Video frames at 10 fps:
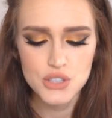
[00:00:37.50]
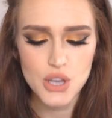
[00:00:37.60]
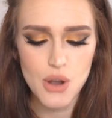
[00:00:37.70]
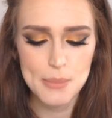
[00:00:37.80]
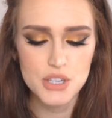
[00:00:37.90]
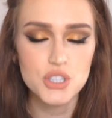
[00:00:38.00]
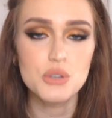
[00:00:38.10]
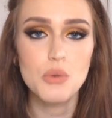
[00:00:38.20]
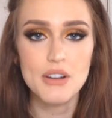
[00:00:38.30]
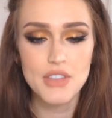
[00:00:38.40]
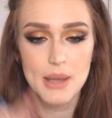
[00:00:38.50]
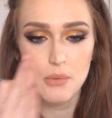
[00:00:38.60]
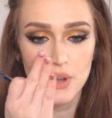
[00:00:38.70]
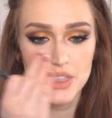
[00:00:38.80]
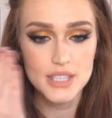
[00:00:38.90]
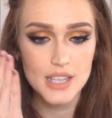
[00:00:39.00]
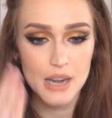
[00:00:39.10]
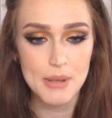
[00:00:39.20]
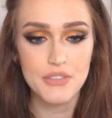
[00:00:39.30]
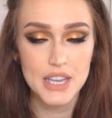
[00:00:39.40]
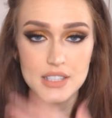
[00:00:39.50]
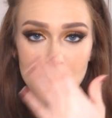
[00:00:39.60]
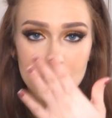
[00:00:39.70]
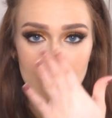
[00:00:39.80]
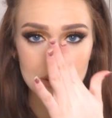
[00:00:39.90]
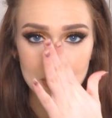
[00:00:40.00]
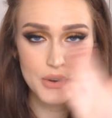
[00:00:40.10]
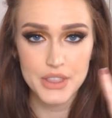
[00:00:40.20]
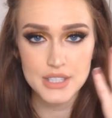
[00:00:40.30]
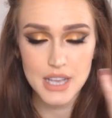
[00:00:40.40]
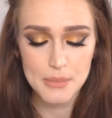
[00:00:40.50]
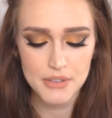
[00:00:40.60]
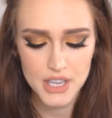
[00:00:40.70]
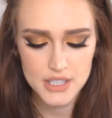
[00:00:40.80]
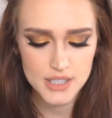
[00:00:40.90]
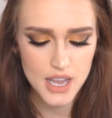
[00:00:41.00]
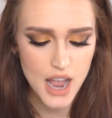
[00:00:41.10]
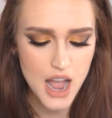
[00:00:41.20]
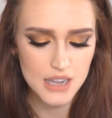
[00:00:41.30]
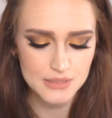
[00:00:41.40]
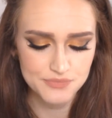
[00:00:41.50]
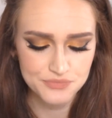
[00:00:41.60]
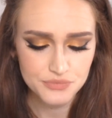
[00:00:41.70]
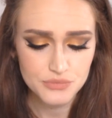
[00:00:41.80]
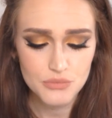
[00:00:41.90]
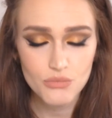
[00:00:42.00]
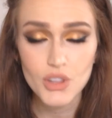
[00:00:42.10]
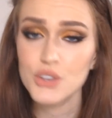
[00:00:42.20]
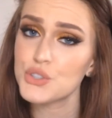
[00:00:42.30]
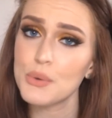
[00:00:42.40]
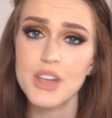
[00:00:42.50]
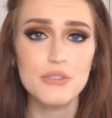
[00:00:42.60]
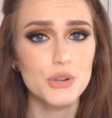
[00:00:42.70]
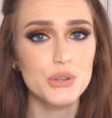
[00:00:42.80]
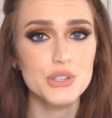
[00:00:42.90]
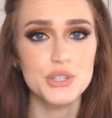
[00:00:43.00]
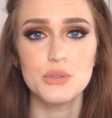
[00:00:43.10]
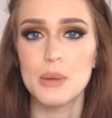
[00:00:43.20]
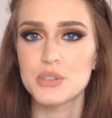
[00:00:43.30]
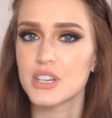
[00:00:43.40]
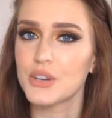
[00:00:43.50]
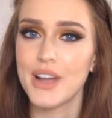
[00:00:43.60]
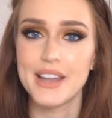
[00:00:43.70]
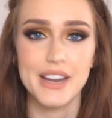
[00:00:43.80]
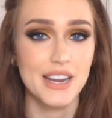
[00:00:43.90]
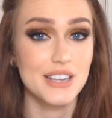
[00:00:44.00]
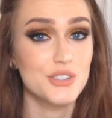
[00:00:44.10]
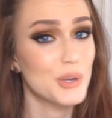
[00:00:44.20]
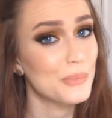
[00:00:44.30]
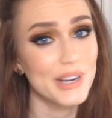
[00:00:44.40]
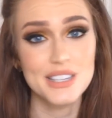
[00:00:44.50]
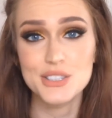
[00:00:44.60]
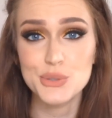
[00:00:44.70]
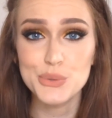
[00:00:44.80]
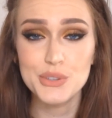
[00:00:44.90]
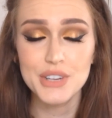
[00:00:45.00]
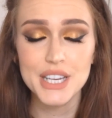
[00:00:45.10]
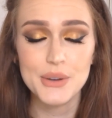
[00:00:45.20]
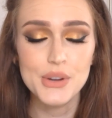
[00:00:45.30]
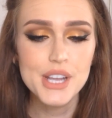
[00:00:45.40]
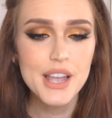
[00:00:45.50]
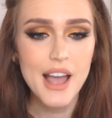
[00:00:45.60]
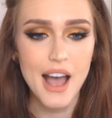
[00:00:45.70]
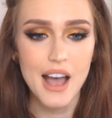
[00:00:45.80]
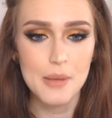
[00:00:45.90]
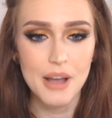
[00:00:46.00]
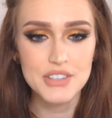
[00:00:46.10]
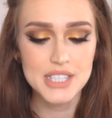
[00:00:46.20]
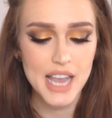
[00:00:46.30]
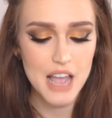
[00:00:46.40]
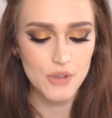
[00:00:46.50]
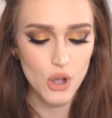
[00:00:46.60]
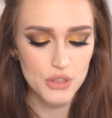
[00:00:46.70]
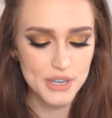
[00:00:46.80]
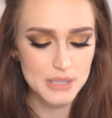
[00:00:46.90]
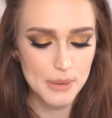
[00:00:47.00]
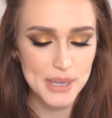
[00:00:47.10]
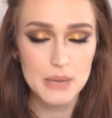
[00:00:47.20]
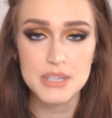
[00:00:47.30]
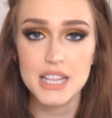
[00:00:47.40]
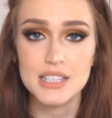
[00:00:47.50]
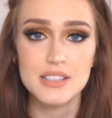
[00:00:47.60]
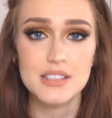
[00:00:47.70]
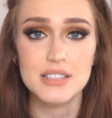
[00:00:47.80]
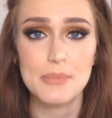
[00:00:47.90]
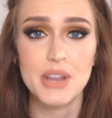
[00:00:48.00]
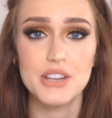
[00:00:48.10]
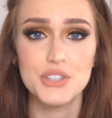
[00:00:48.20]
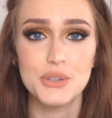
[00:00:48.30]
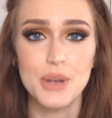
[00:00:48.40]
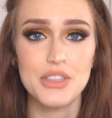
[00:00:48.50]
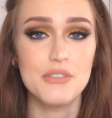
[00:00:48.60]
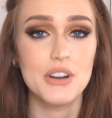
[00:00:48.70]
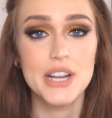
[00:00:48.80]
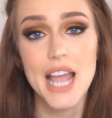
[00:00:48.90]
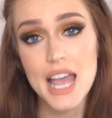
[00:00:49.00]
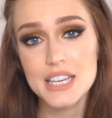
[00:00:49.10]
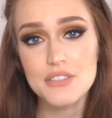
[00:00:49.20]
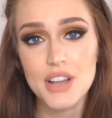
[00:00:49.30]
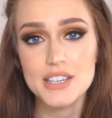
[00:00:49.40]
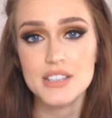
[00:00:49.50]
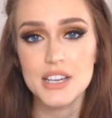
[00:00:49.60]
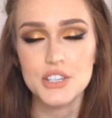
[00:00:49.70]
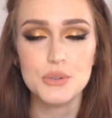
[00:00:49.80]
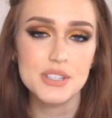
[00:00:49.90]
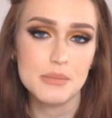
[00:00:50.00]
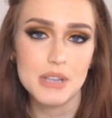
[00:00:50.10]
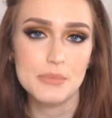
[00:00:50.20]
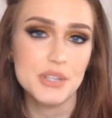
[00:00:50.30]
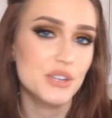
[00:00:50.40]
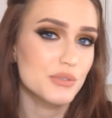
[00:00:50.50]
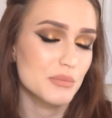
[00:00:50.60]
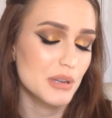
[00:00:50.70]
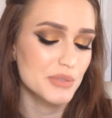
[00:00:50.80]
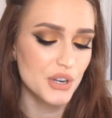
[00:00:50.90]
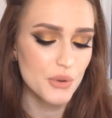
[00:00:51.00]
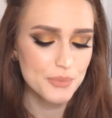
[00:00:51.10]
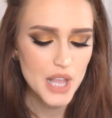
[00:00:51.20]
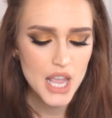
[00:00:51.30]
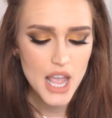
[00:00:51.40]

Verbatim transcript: So I'm gonna do one of them on this side of my face and the other on this side of my face. Um, so without further ado, I'm just gonna go ahead and jump right into the video. Um, obviously I have all the rest of my makeup done. This is a step that I do at the very end if I decide to do it. Sometimes I do, sometimes I don't.